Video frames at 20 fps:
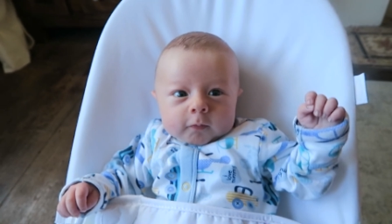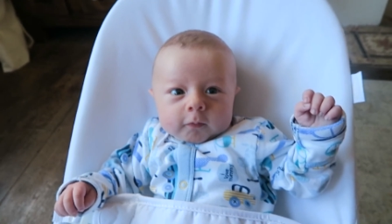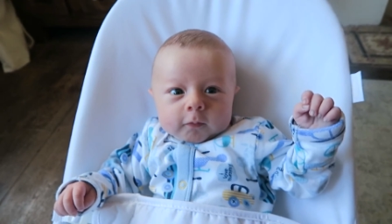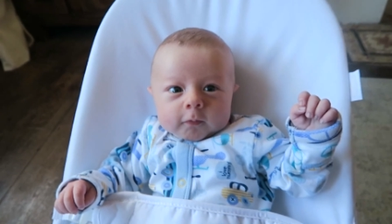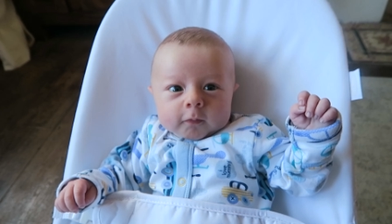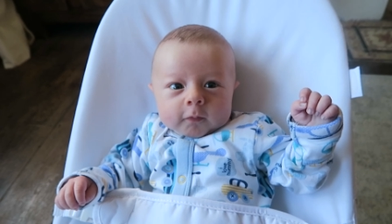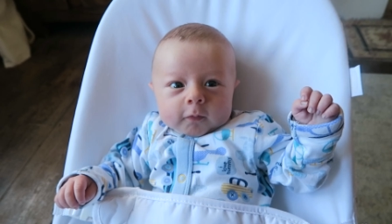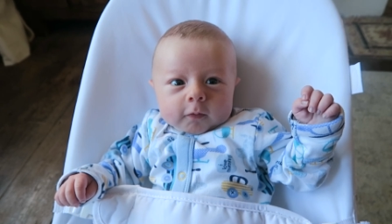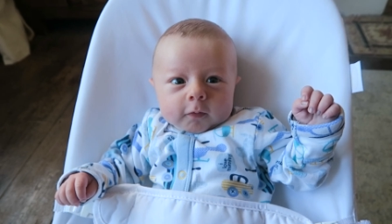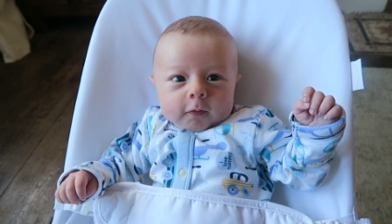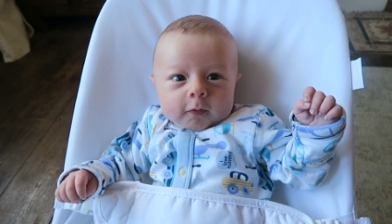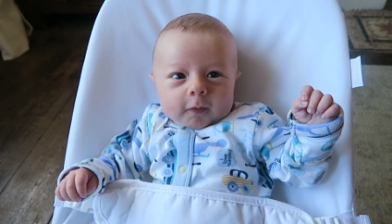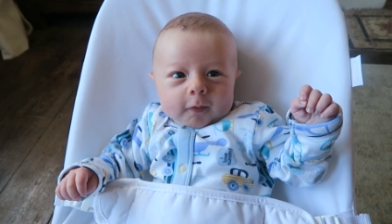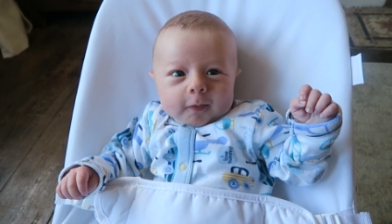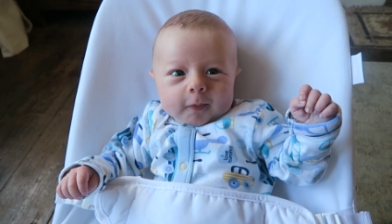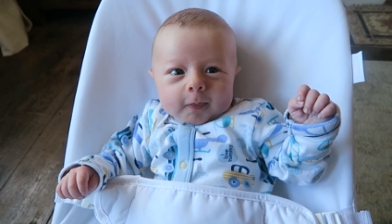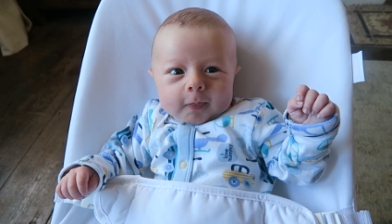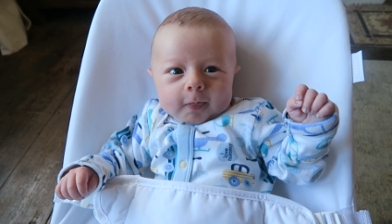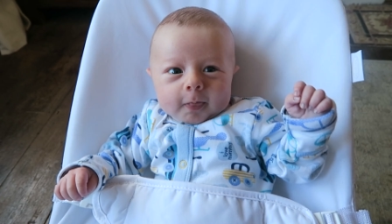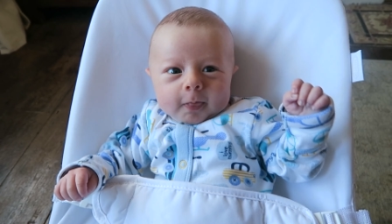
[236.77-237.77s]
You
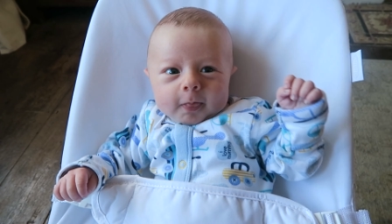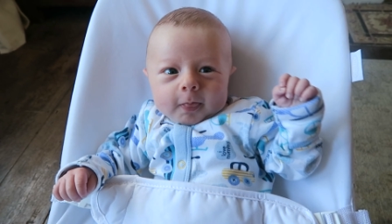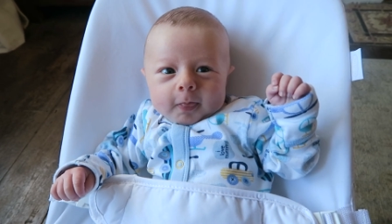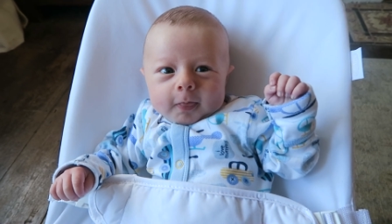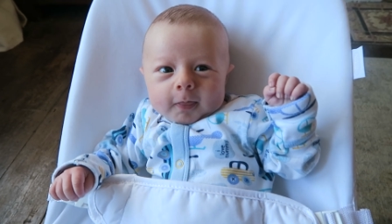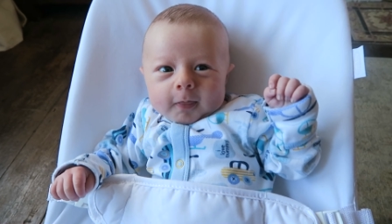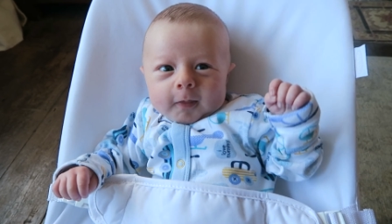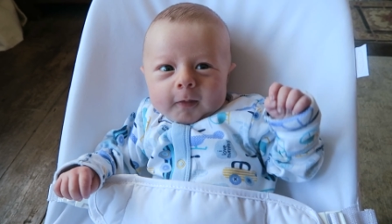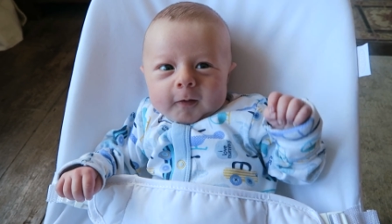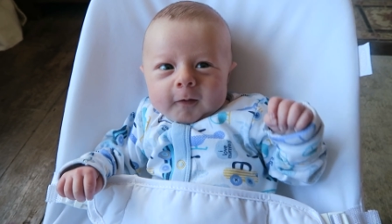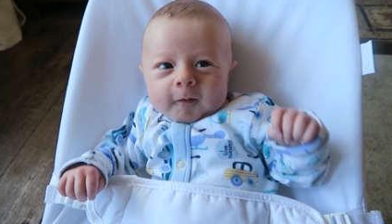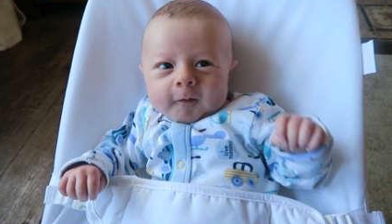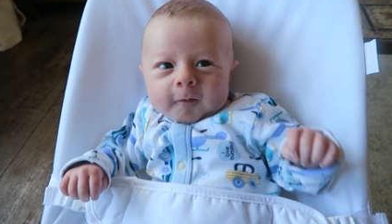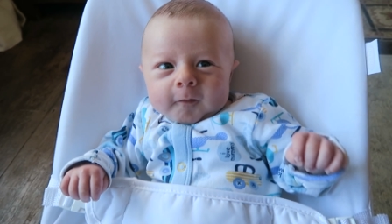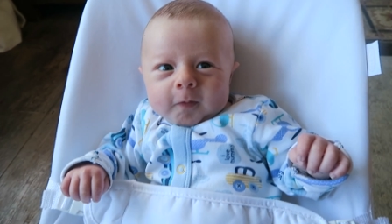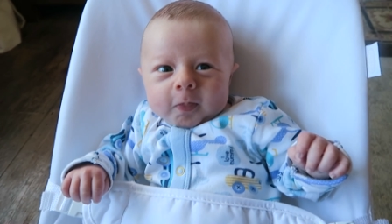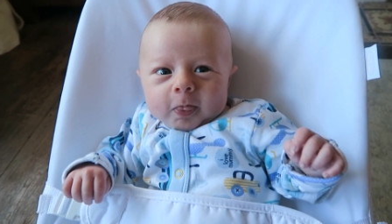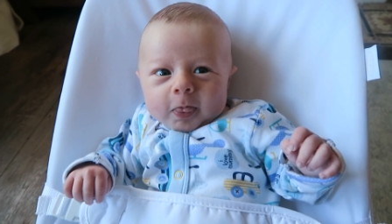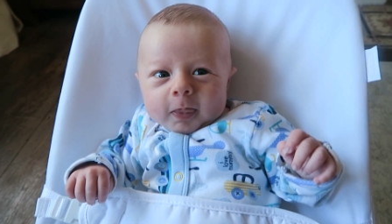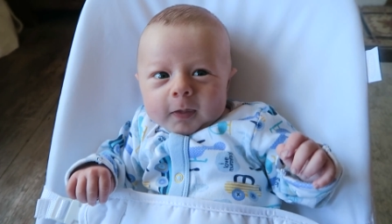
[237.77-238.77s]
excited?
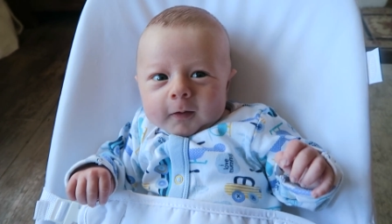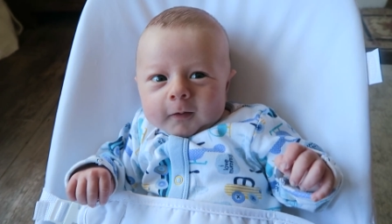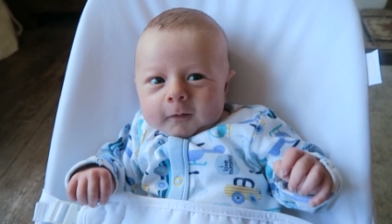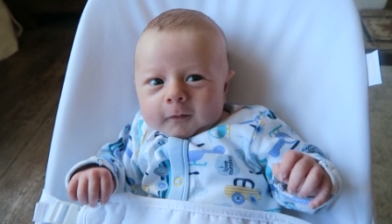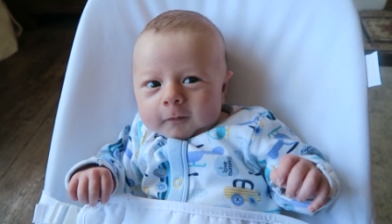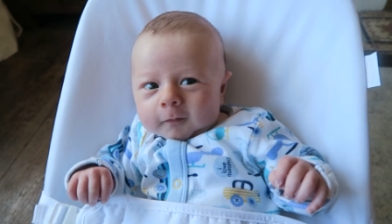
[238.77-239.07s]
What do you